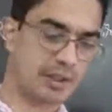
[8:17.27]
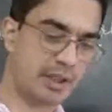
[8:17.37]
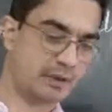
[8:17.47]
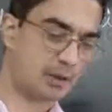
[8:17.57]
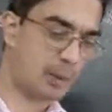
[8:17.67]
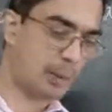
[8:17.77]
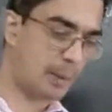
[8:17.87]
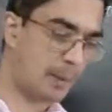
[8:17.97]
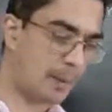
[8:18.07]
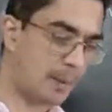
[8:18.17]
Then
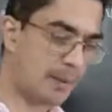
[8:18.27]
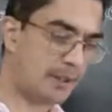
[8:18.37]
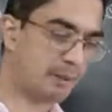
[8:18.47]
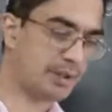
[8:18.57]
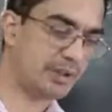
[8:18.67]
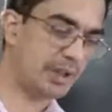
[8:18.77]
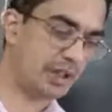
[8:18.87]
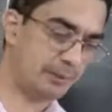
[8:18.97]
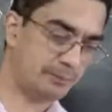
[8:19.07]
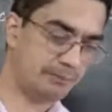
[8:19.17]
number
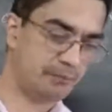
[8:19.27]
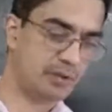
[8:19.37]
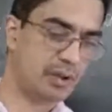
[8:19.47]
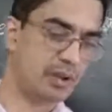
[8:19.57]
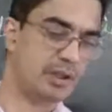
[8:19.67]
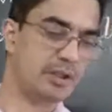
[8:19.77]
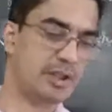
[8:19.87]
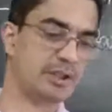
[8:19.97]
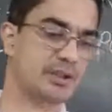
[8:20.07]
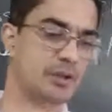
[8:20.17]
D,
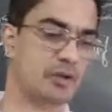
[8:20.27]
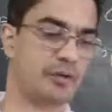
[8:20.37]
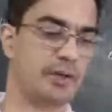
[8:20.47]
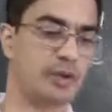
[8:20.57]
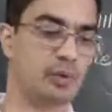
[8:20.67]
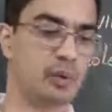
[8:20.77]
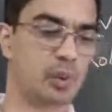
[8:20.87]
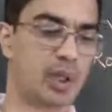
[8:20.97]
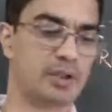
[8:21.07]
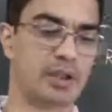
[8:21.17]
introduction of a
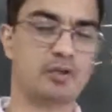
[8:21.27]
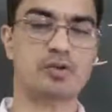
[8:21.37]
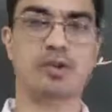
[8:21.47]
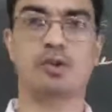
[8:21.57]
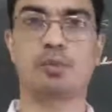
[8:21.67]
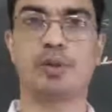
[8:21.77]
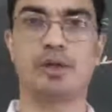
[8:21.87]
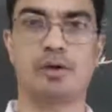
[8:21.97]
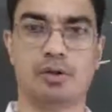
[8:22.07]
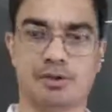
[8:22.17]
new 1000
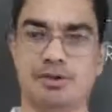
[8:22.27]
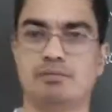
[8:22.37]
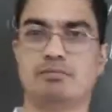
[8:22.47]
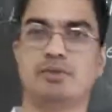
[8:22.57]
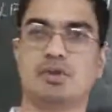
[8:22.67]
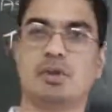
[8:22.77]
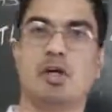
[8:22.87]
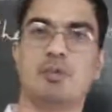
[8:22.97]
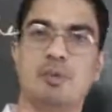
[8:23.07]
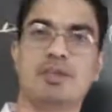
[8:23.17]
rupee notes. So
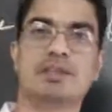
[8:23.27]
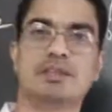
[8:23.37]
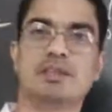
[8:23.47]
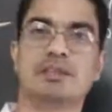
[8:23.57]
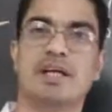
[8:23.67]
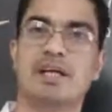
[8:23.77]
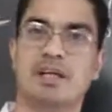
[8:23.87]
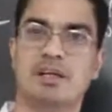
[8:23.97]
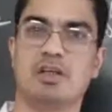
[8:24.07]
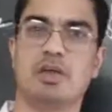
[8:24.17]
government is
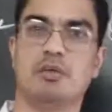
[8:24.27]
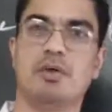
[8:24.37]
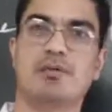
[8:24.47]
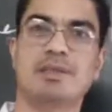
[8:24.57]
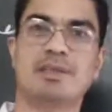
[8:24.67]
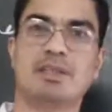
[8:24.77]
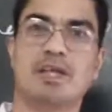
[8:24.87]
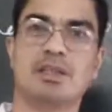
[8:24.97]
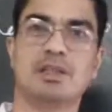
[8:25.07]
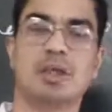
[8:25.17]
deciding we will
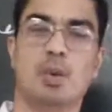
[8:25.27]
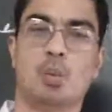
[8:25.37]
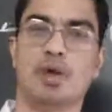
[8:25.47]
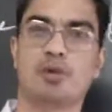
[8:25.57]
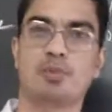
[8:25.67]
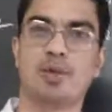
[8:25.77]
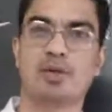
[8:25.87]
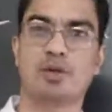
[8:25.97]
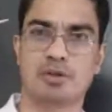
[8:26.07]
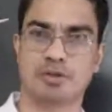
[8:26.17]
start 1
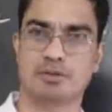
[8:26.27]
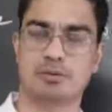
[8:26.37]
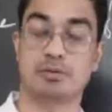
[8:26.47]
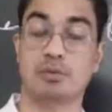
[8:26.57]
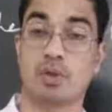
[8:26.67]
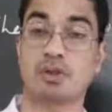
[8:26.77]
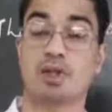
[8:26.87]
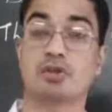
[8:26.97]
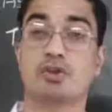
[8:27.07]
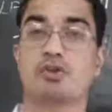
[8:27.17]
rupee notes,
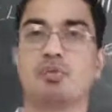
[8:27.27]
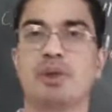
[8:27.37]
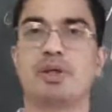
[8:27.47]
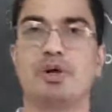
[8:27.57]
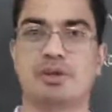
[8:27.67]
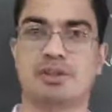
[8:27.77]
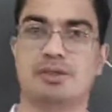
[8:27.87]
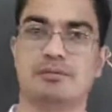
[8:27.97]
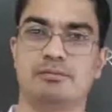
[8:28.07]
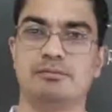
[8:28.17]
1000 rupee notes.